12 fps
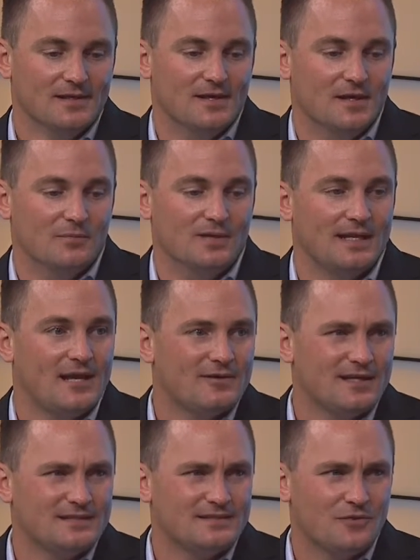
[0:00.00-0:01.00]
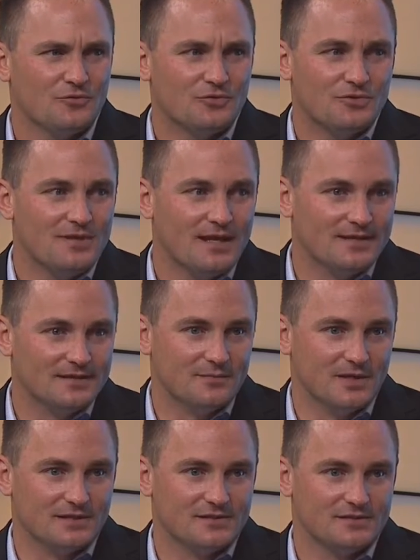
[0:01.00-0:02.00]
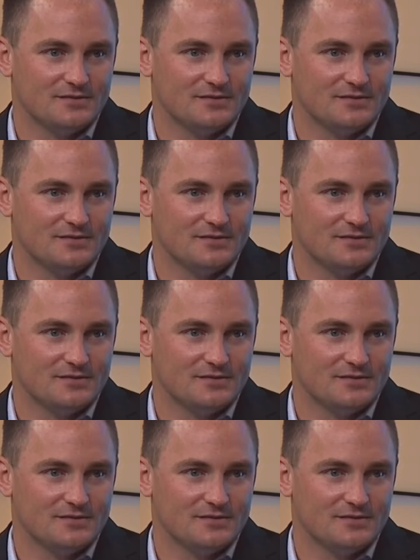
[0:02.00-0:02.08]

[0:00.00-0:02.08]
But now kids don't do that as much.